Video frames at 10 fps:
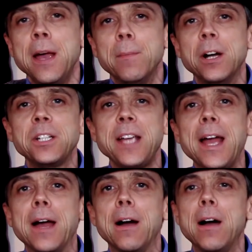But
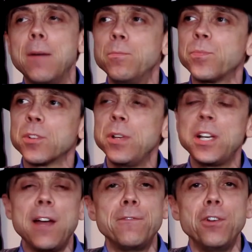yeah, we've been
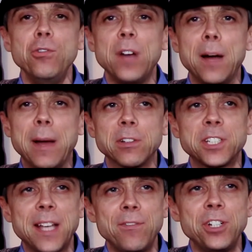going through about
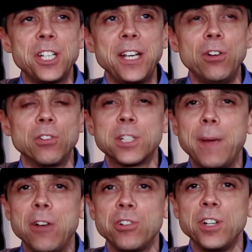17 odd
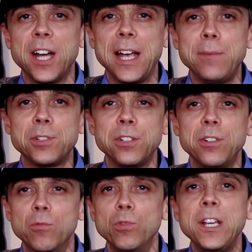Spectrum games
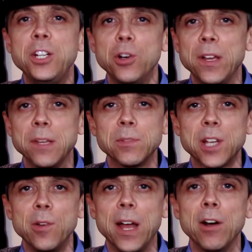and redoing them
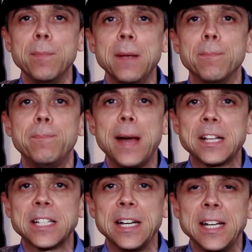so they're a bit
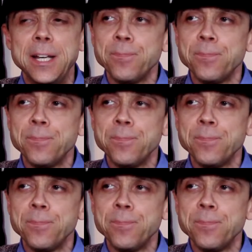better.